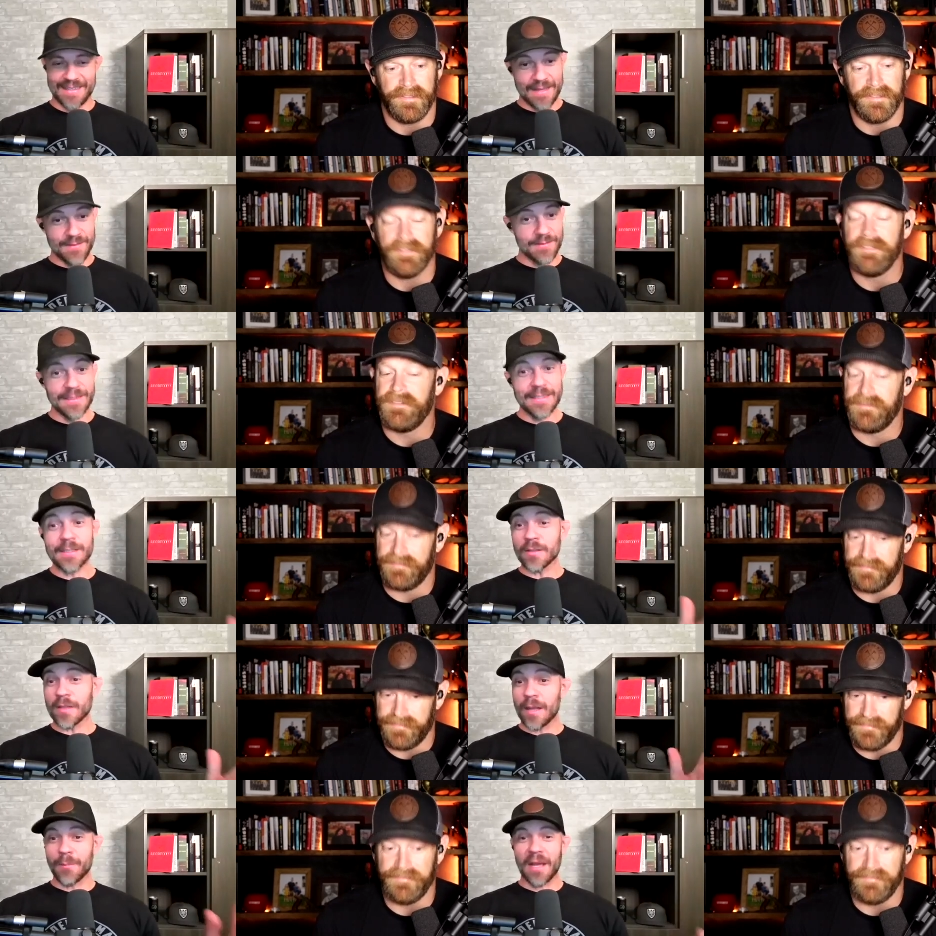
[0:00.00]
Speaker 1: And
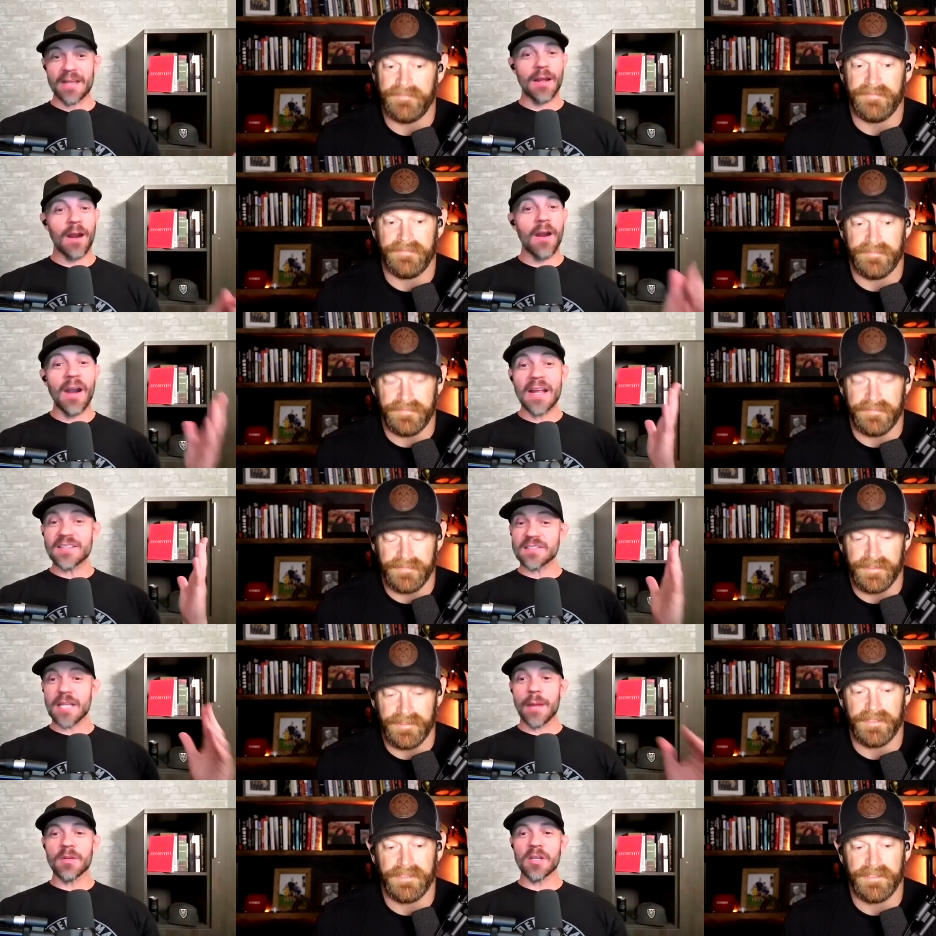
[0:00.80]
literally I'm like, all right,
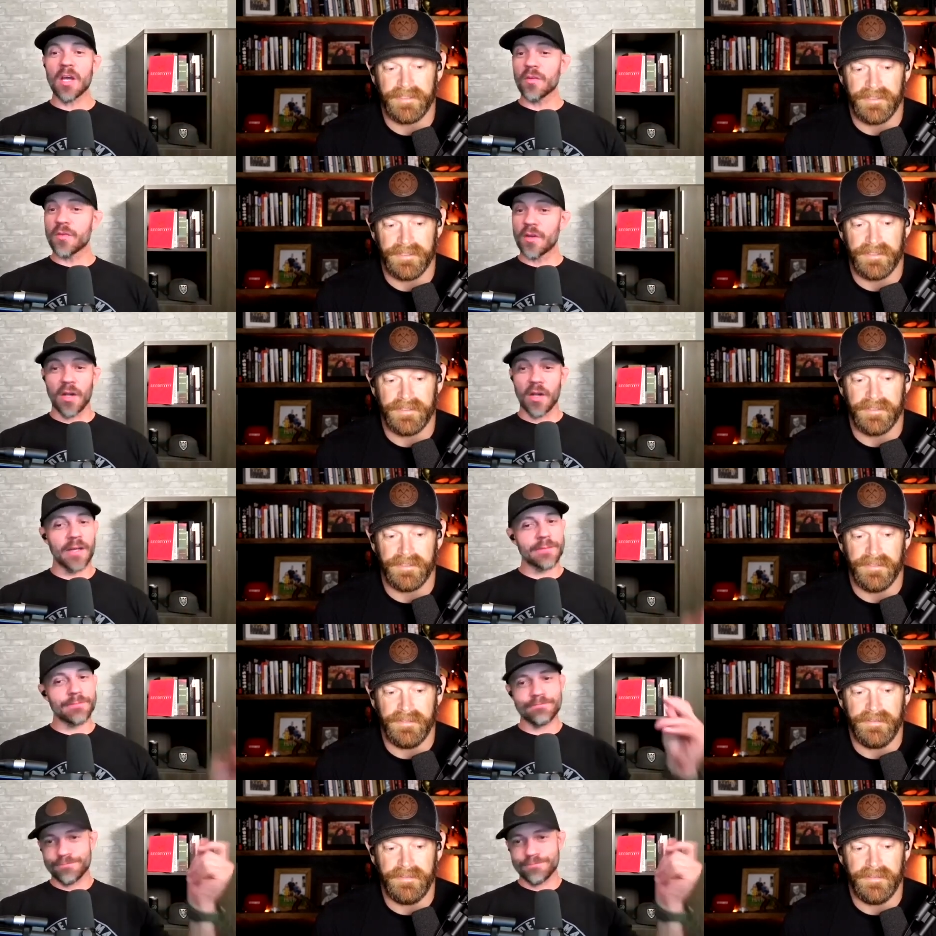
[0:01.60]
it's time to go. They're all
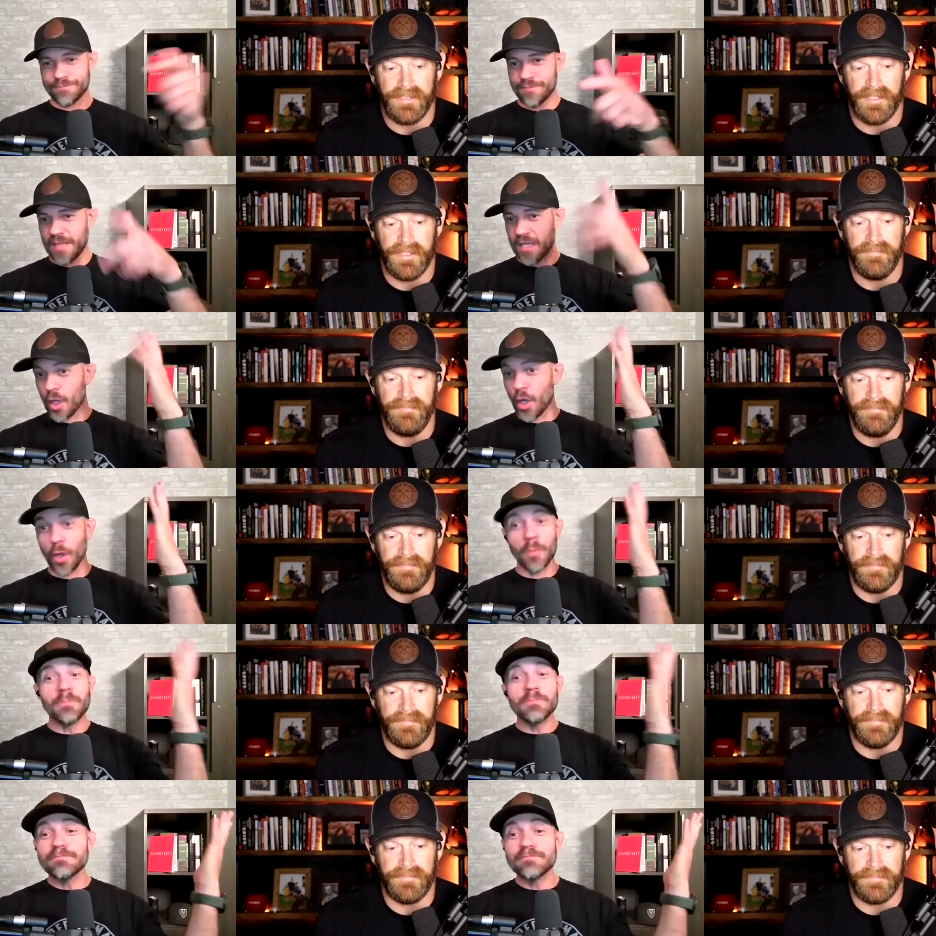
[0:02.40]
like, they go.